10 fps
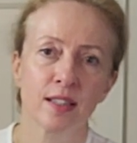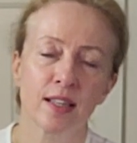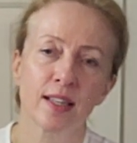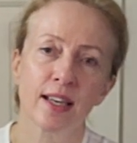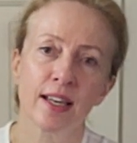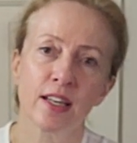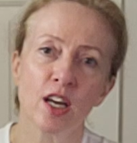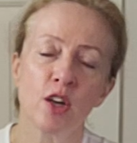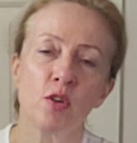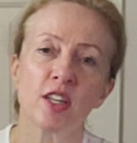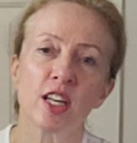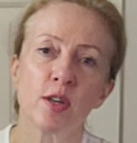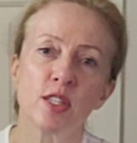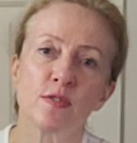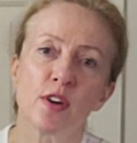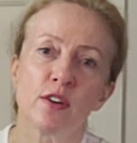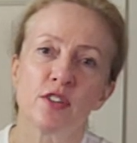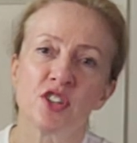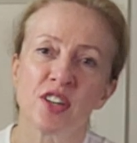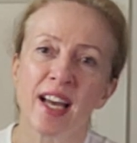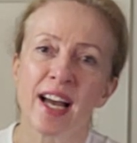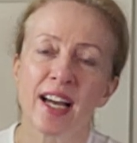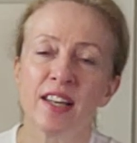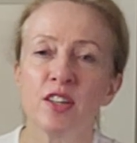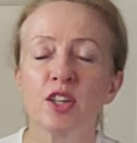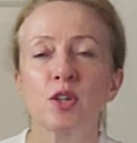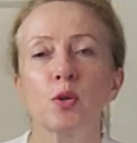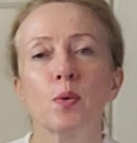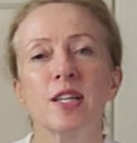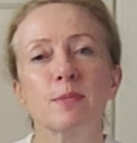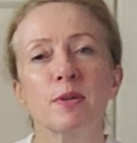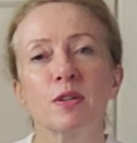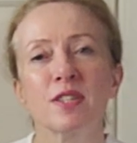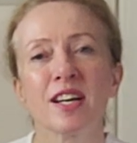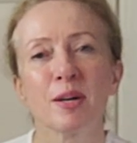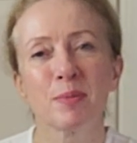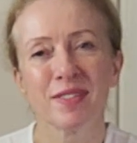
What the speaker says: Again, only go as far as you can. You can always build up.